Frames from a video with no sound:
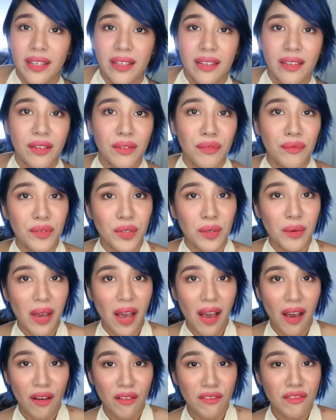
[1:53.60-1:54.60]
Like if you
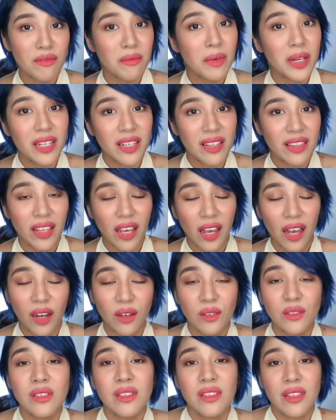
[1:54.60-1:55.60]
have men in the
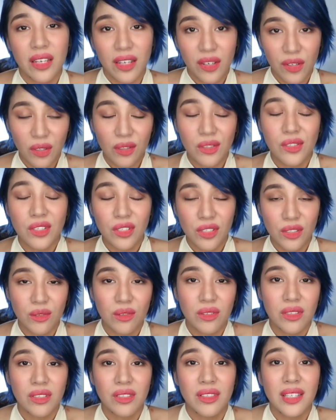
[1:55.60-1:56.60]
house, they can also
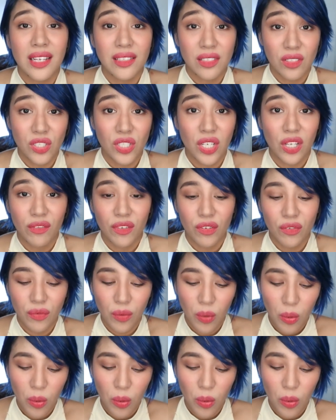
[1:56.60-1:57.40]
use this as a shaving